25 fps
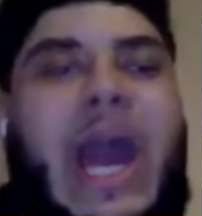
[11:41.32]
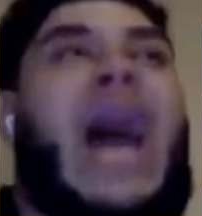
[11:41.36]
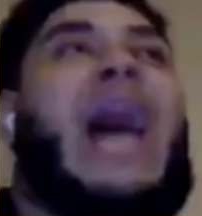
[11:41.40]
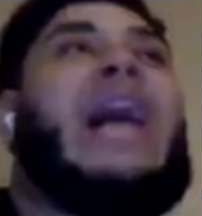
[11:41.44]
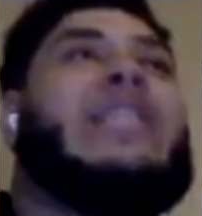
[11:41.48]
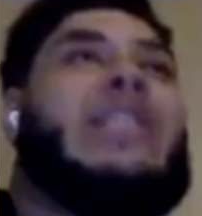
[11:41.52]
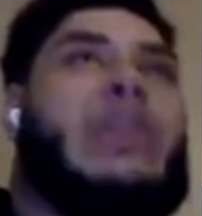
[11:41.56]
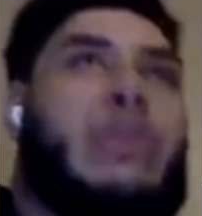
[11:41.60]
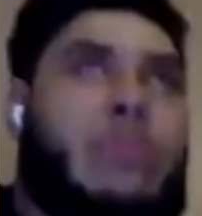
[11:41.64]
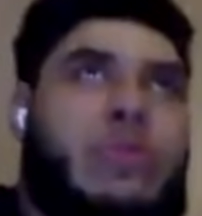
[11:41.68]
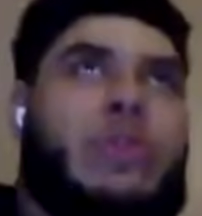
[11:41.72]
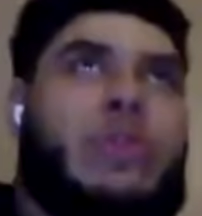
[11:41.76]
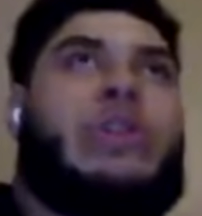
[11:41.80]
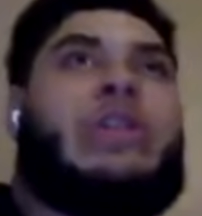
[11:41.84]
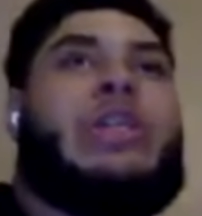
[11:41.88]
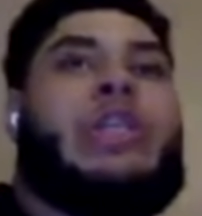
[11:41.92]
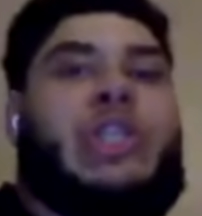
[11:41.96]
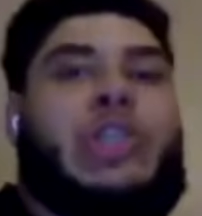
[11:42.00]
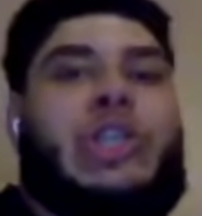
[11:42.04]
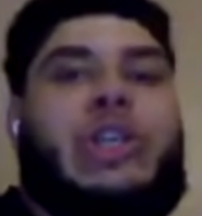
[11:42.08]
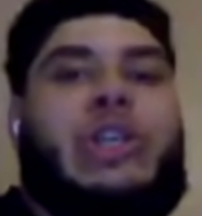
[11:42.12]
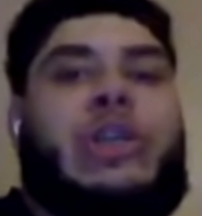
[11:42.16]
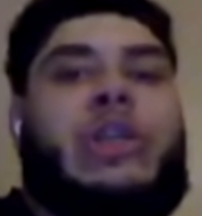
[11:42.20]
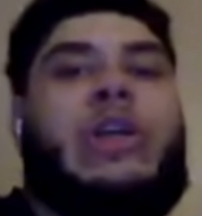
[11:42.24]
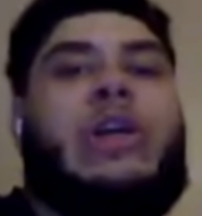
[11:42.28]
as a
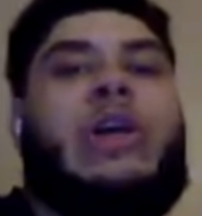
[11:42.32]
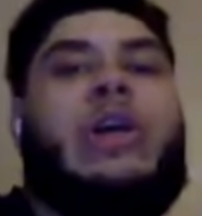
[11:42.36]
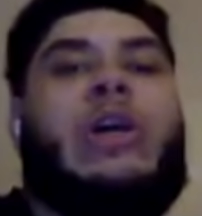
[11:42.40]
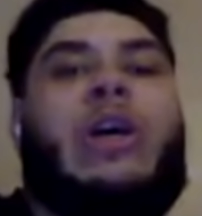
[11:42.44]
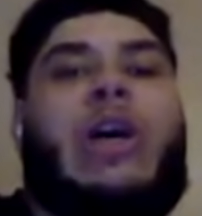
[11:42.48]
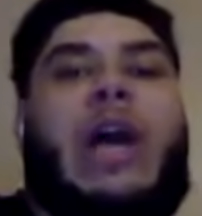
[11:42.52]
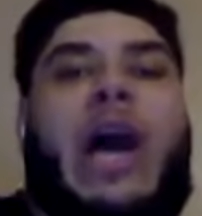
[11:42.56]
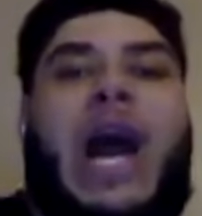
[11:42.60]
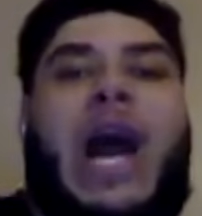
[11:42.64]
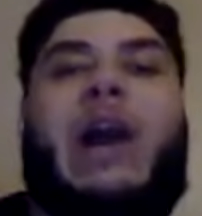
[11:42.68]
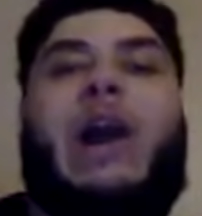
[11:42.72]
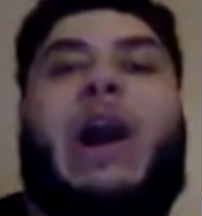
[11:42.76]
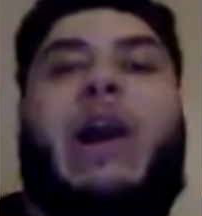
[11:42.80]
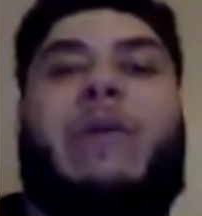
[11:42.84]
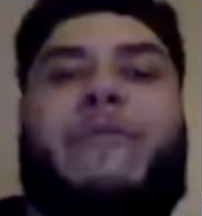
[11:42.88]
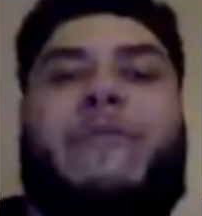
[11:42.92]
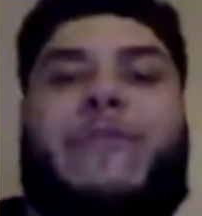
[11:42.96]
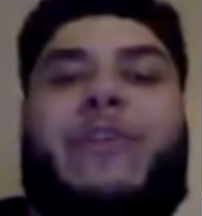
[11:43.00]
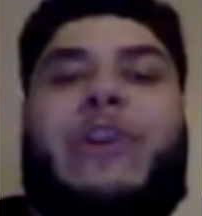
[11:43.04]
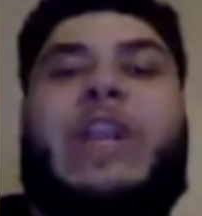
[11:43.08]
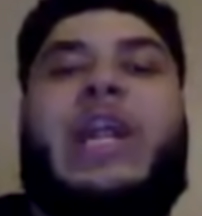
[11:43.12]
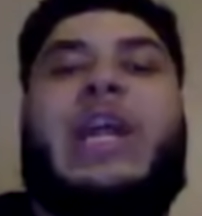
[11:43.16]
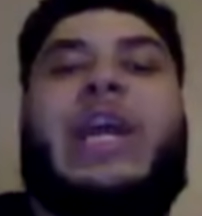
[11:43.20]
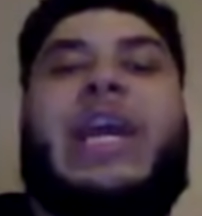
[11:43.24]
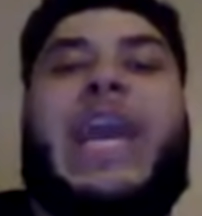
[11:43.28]
musician. I'm
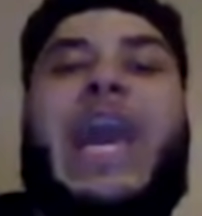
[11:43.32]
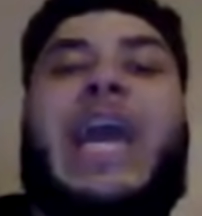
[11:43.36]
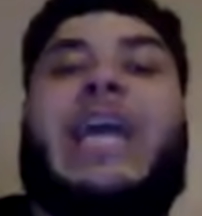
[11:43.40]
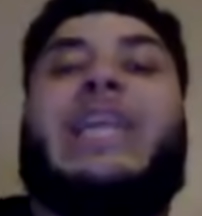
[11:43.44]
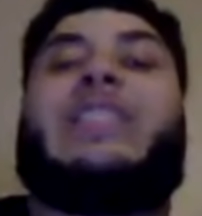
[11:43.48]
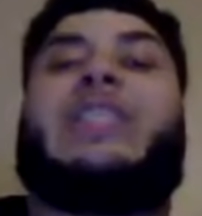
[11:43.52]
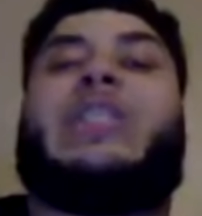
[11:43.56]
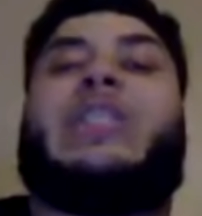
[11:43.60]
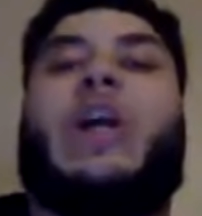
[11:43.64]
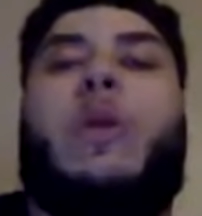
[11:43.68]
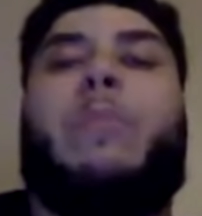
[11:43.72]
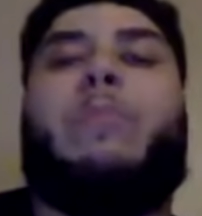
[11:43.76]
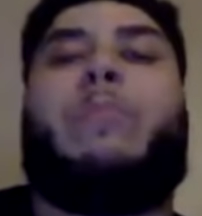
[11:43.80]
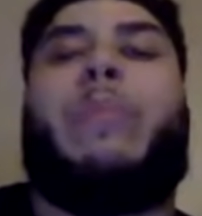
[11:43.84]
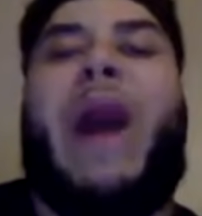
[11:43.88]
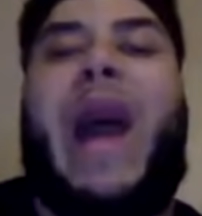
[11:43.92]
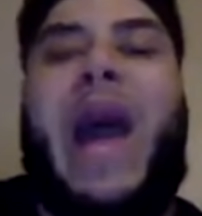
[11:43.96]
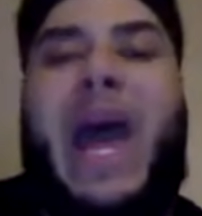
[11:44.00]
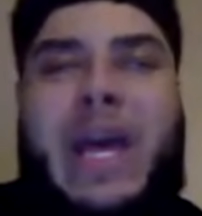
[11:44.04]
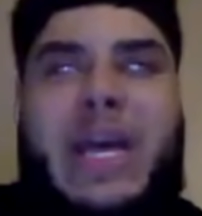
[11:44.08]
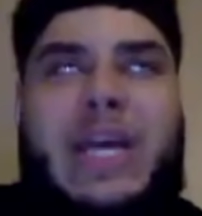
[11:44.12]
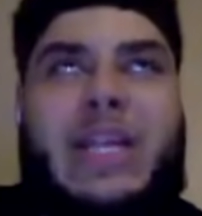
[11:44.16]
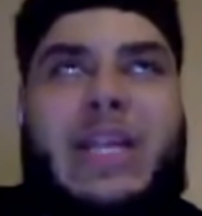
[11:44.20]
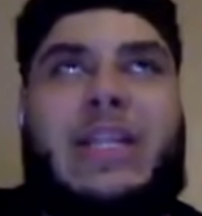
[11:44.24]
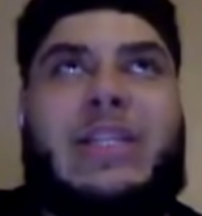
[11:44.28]
finna get some
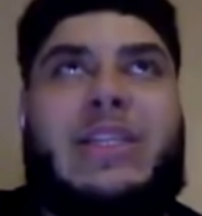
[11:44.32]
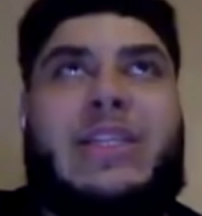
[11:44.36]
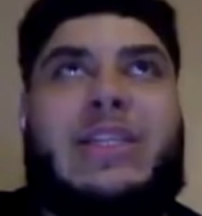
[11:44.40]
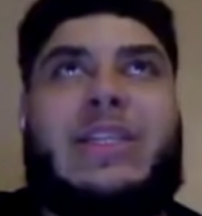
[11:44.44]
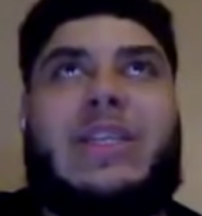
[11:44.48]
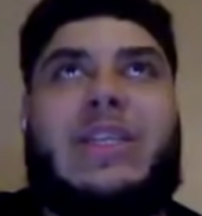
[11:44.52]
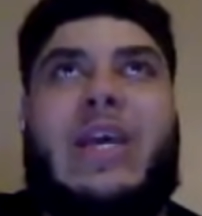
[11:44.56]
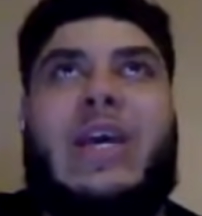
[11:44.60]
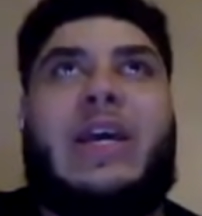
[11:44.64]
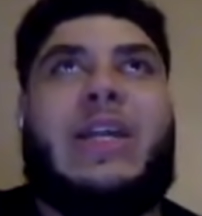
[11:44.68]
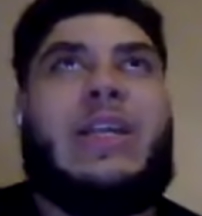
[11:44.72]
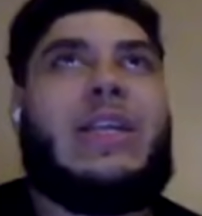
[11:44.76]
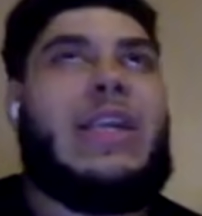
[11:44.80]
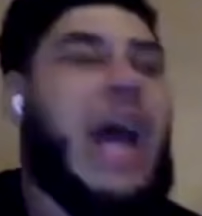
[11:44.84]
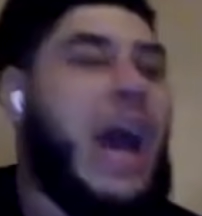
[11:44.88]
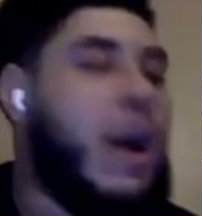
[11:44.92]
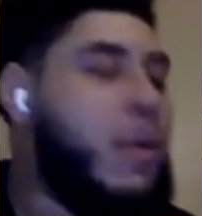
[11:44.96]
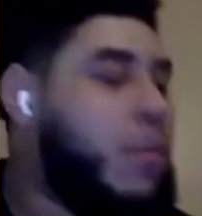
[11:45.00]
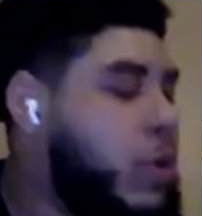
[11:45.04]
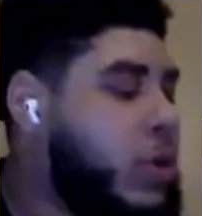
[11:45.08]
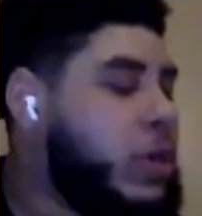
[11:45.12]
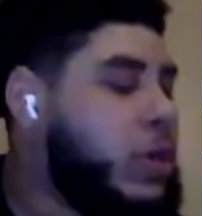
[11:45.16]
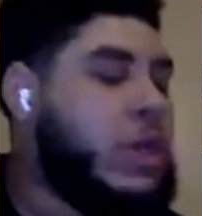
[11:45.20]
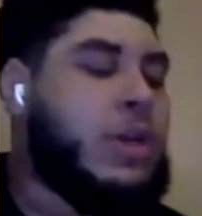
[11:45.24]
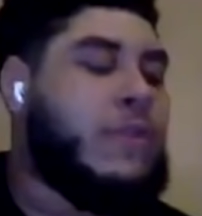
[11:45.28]
patterns that
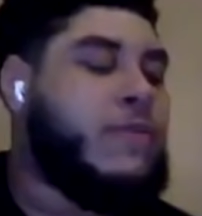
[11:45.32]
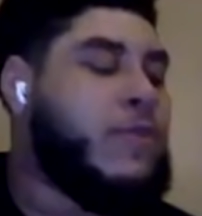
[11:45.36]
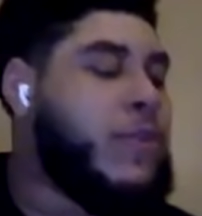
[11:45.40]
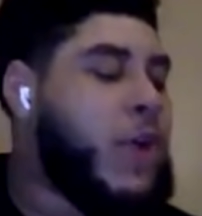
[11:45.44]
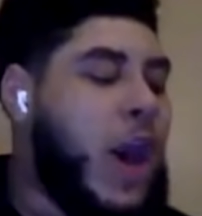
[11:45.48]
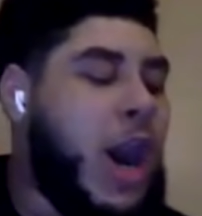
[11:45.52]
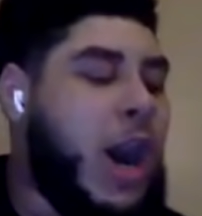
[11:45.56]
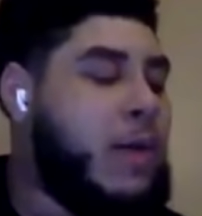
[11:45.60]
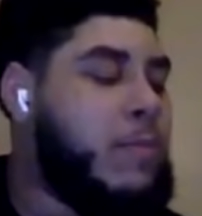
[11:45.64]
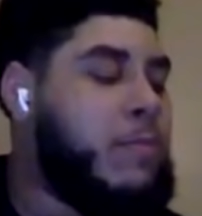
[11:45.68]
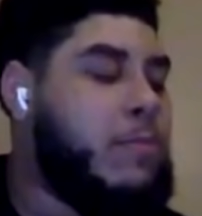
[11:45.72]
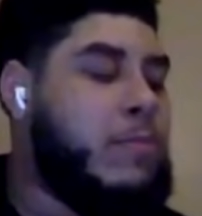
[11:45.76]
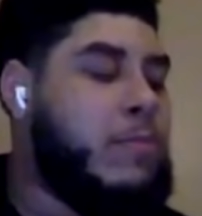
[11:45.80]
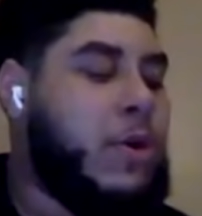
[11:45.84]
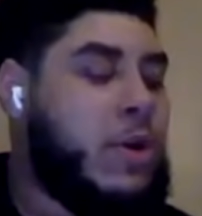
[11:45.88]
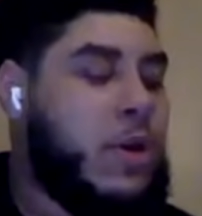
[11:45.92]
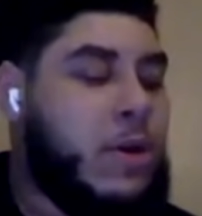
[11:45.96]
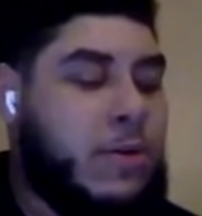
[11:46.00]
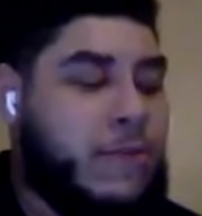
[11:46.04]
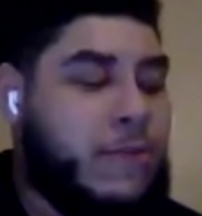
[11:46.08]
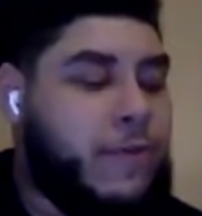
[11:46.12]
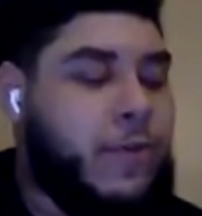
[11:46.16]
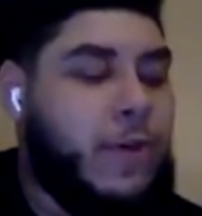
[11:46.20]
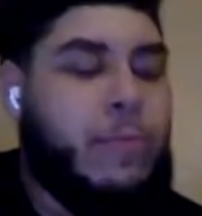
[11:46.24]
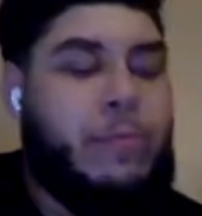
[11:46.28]
wouldn't have come
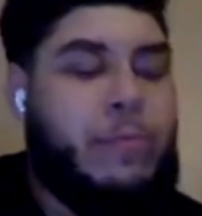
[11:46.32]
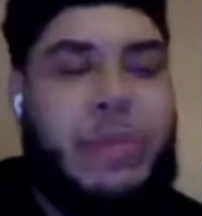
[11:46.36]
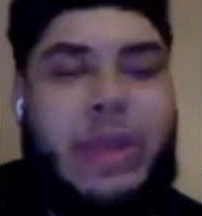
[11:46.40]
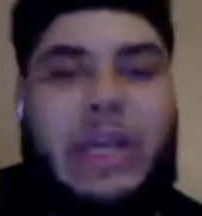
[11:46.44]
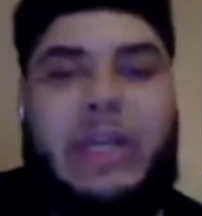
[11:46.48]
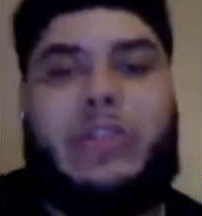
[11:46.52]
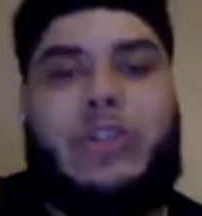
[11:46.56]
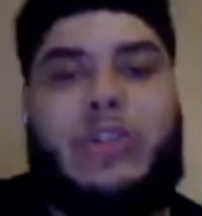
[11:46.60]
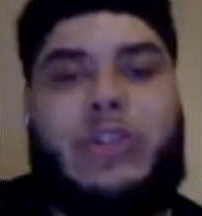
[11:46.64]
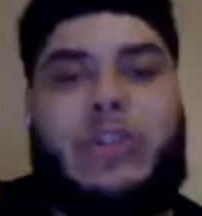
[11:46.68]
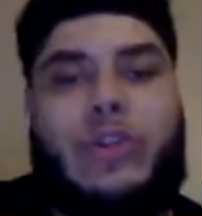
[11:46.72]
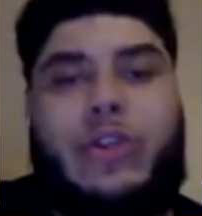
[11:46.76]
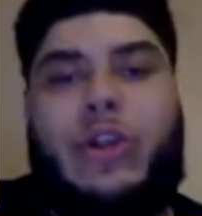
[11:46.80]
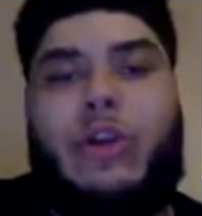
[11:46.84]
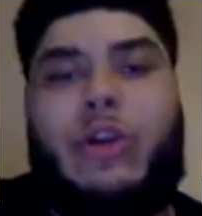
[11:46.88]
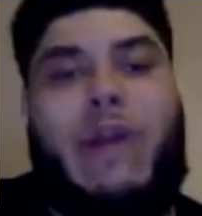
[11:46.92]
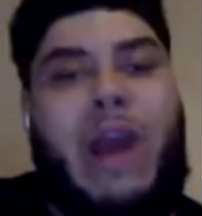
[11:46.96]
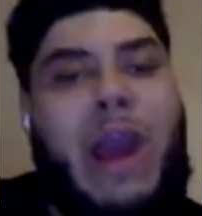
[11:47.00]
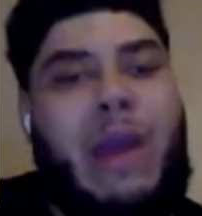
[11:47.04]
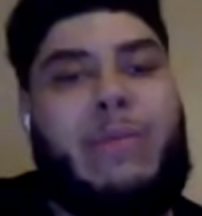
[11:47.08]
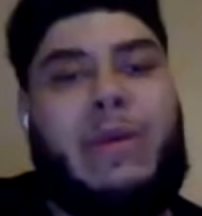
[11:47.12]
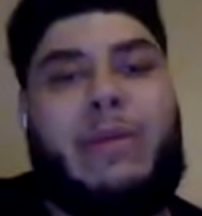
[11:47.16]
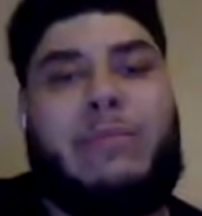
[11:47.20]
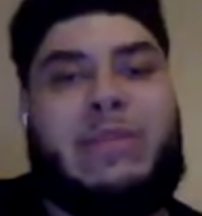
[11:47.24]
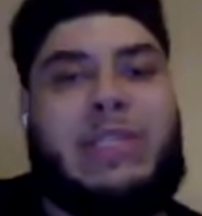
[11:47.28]
from Big Zoo, the grime
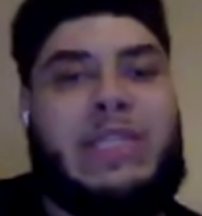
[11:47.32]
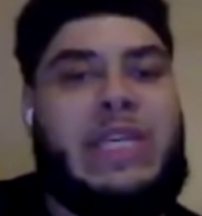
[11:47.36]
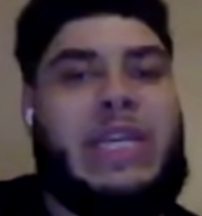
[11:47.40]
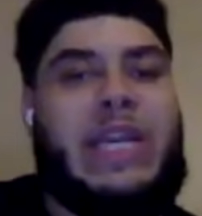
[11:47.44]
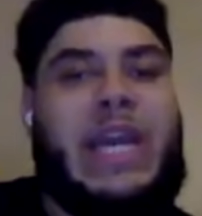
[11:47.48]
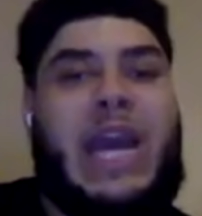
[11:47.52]
MC.